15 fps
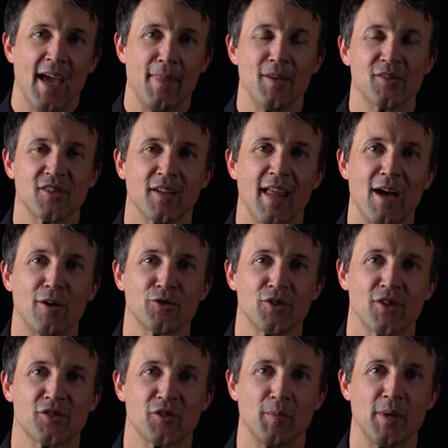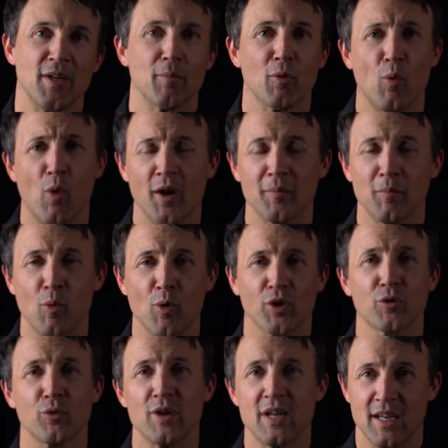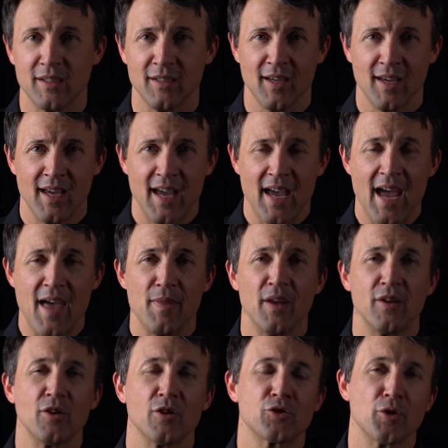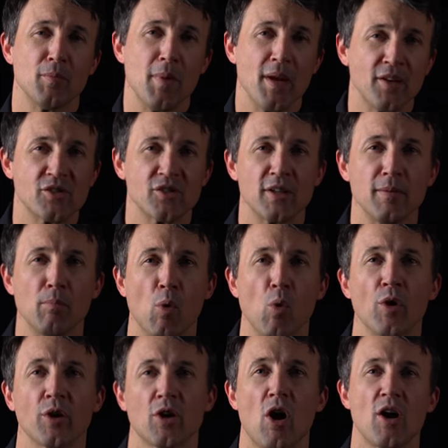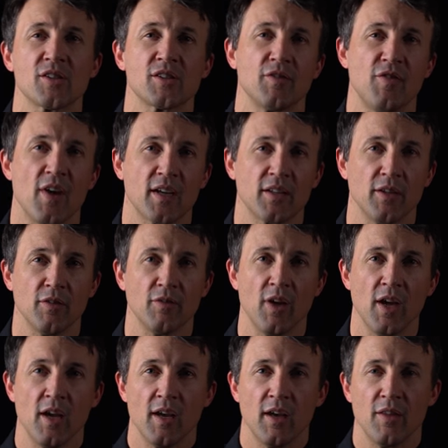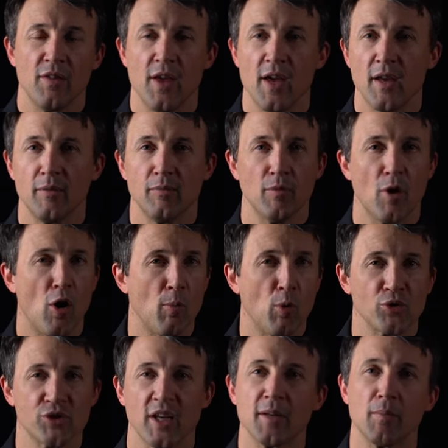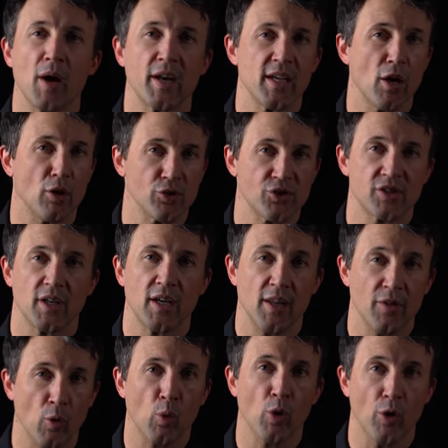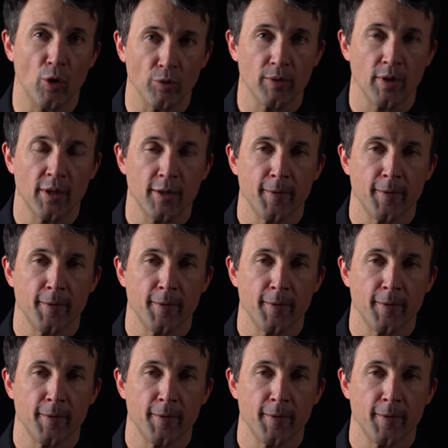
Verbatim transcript: And this allows us to be number one, more green, and then tremendously more cost effective than almost anybody else in the world.